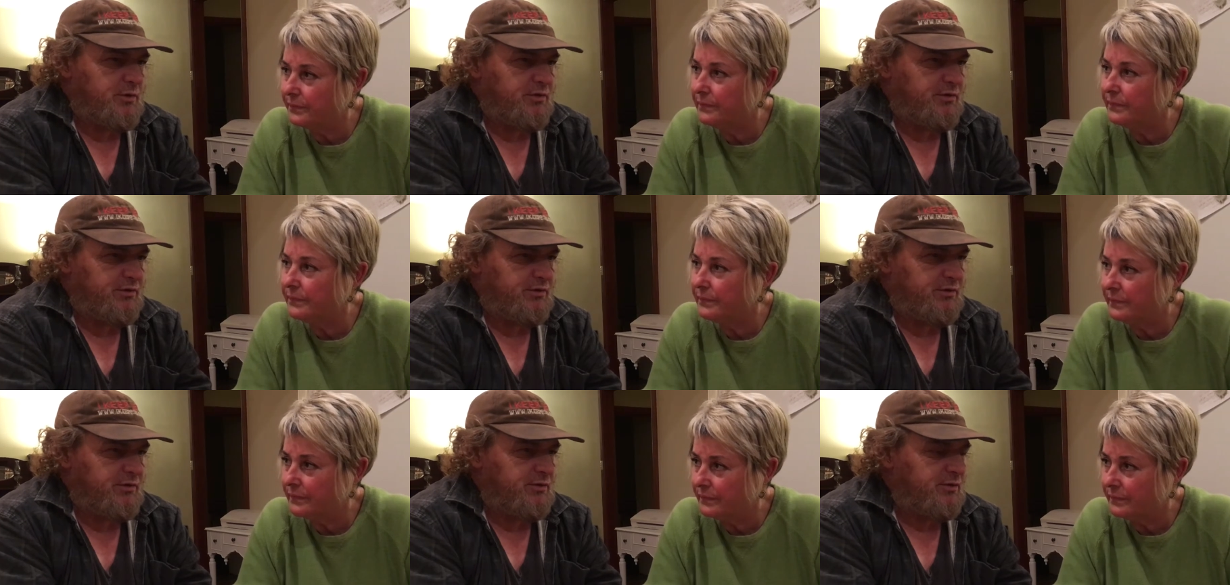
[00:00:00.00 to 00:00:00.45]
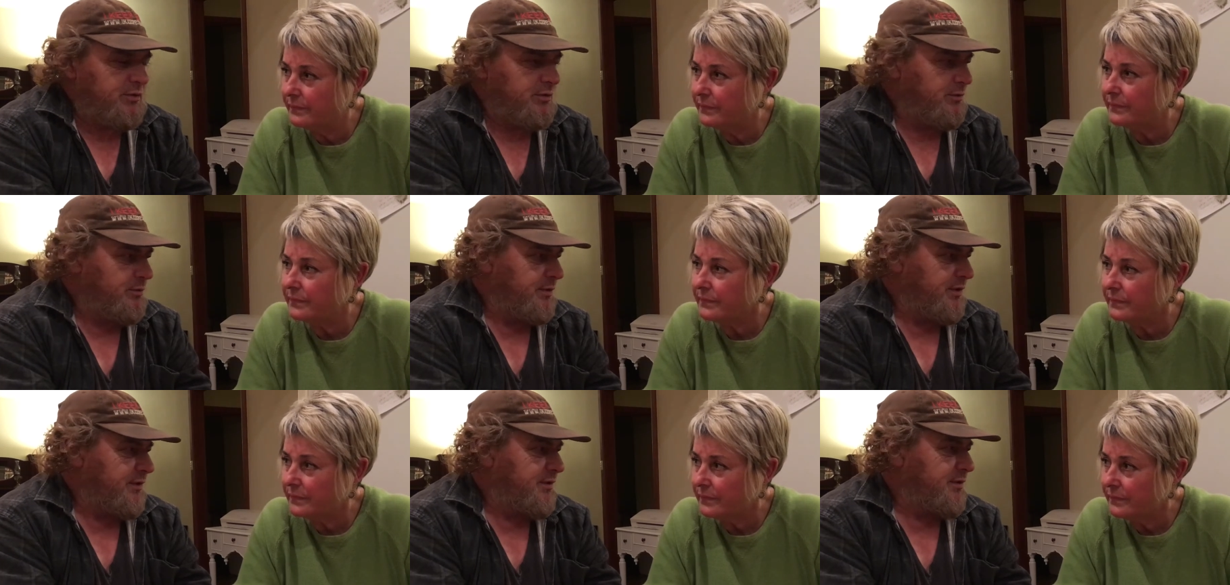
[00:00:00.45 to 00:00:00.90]
Speaker 1: was to
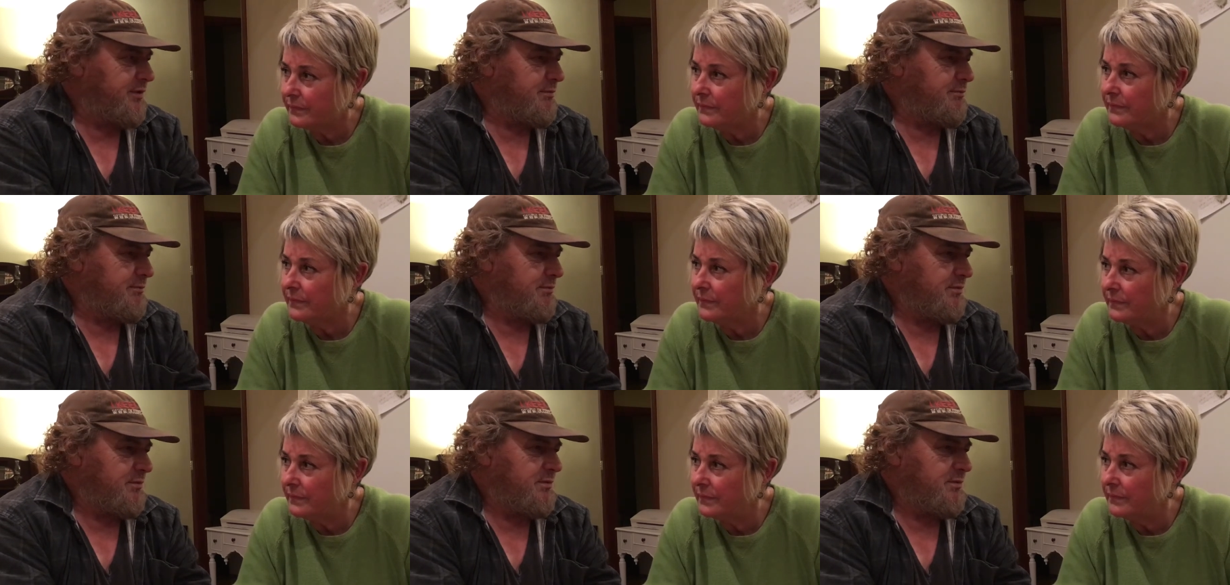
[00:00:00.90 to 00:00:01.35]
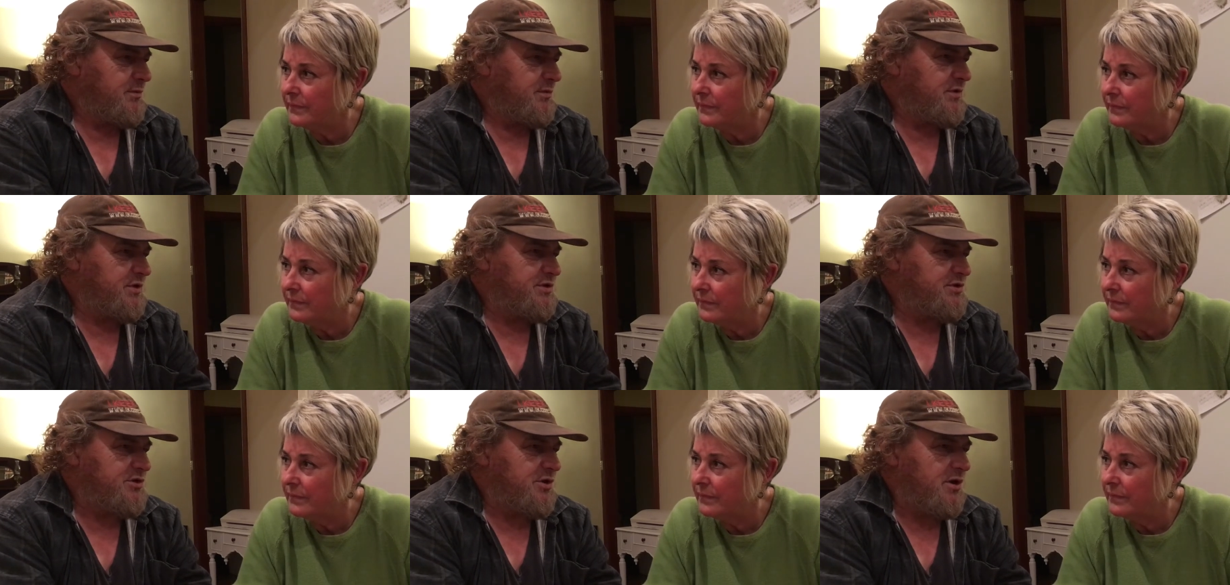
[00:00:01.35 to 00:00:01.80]
do with
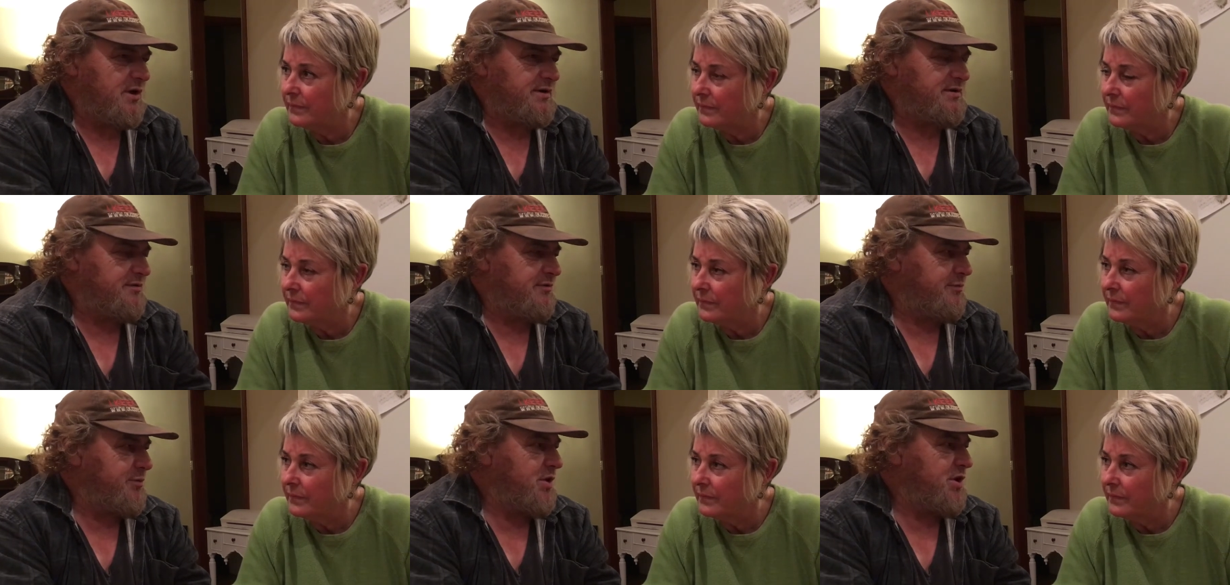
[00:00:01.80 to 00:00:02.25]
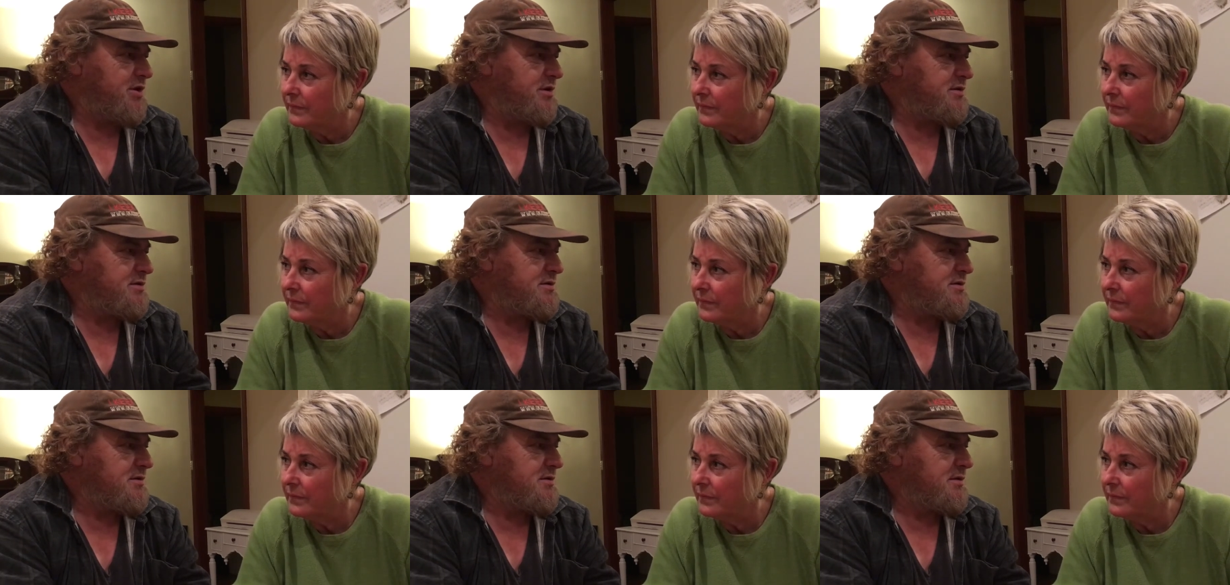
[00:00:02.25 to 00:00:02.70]
the size of
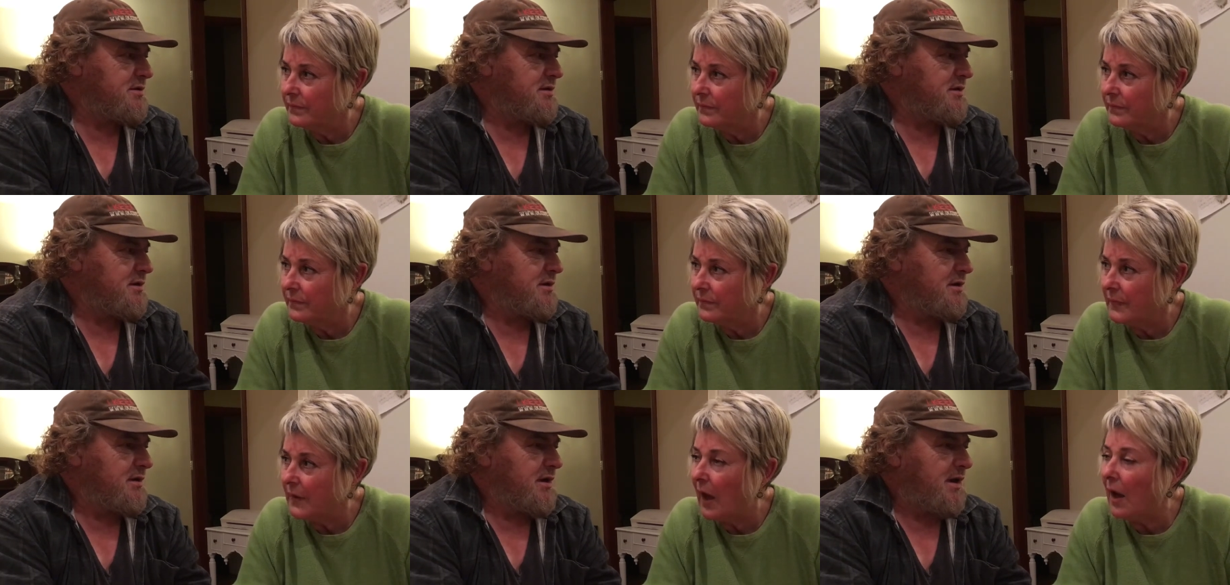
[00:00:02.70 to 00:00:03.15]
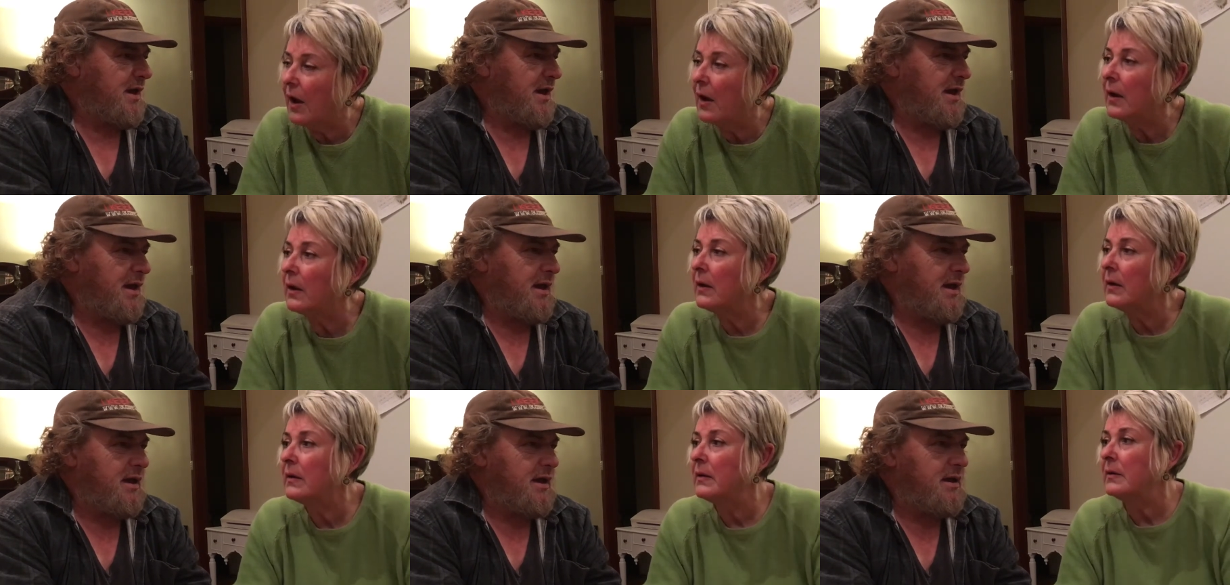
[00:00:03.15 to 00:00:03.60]
bees.
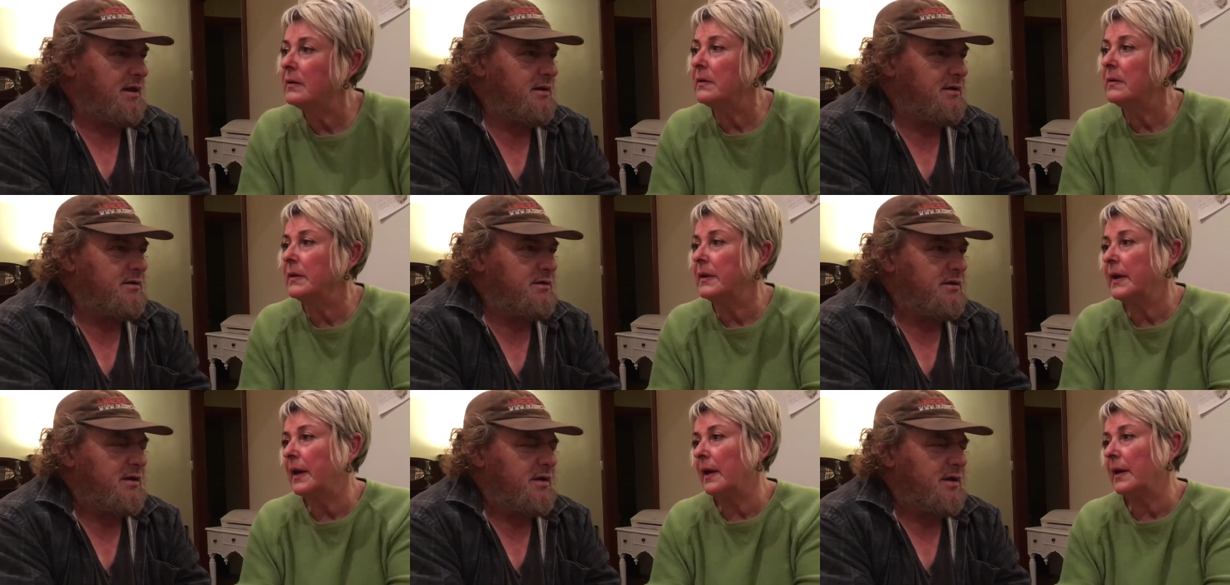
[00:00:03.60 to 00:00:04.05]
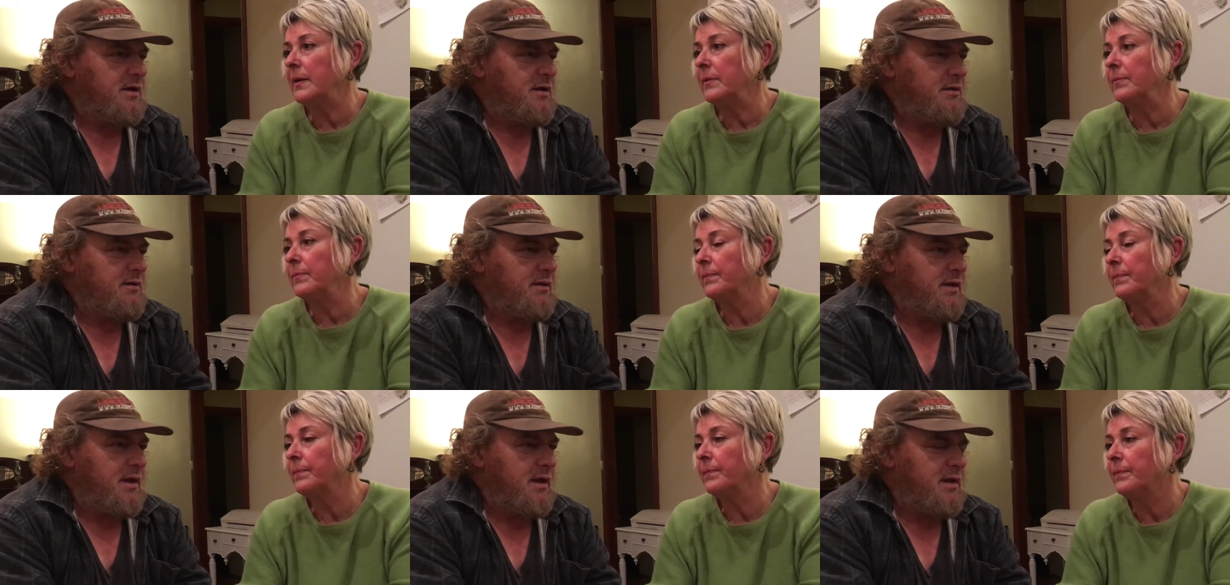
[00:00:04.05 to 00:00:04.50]
Oh, and okay.
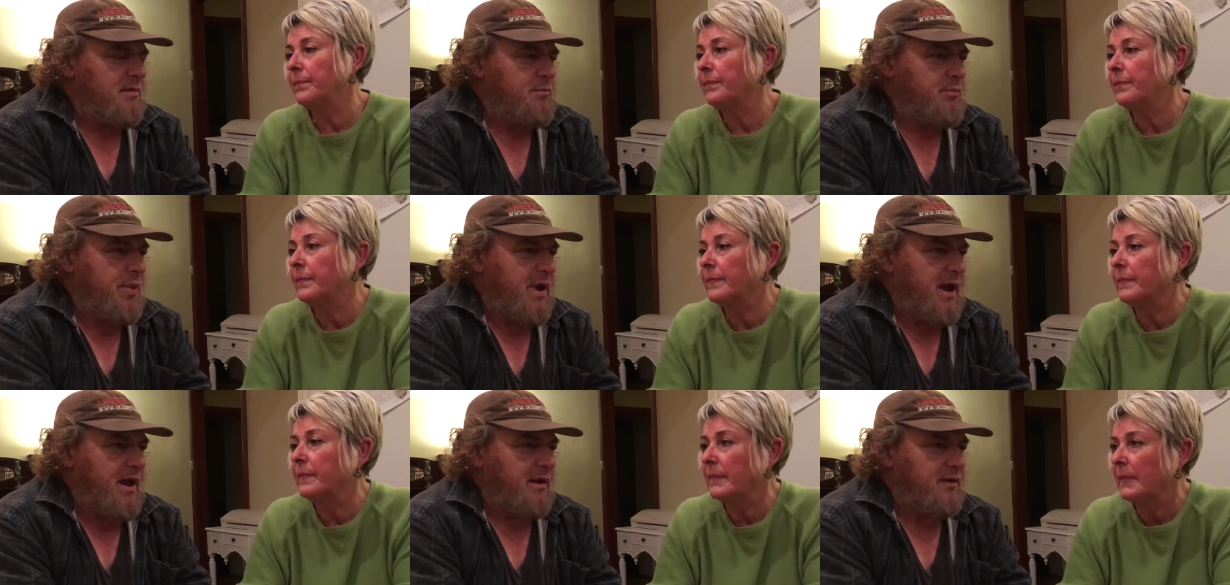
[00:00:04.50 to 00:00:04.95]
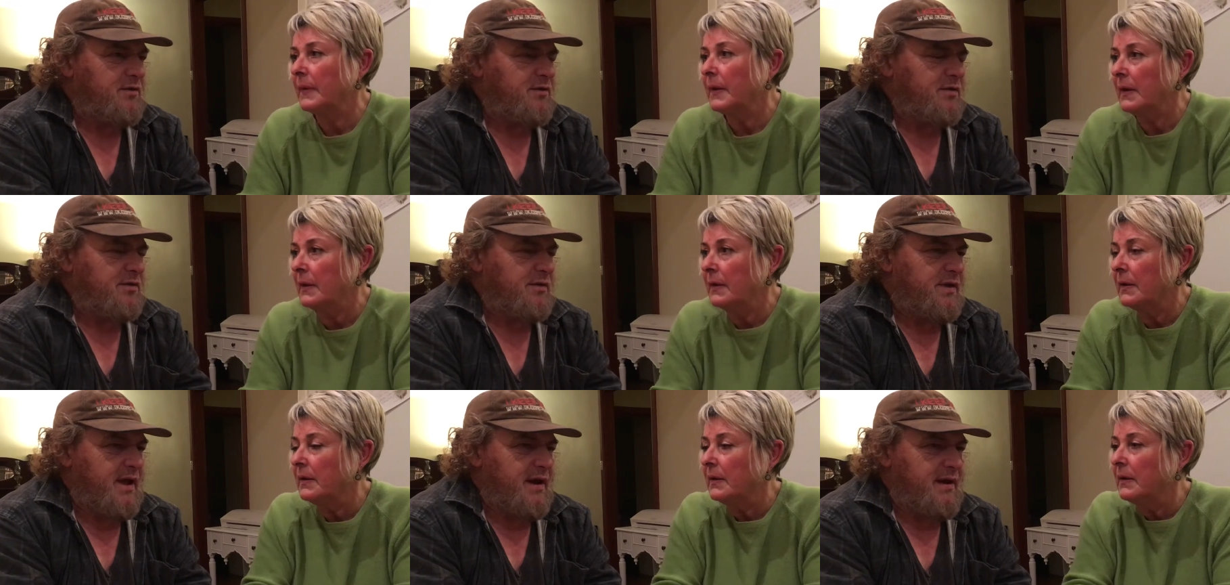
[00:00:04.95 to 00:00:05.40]
The impact
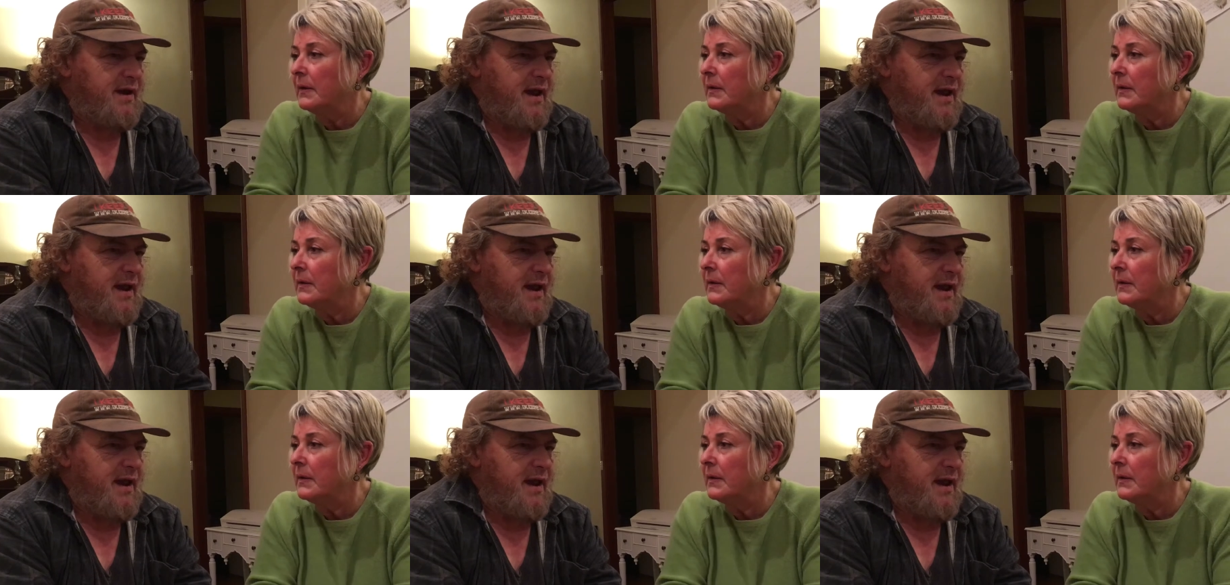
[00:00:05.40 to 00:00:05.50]
that that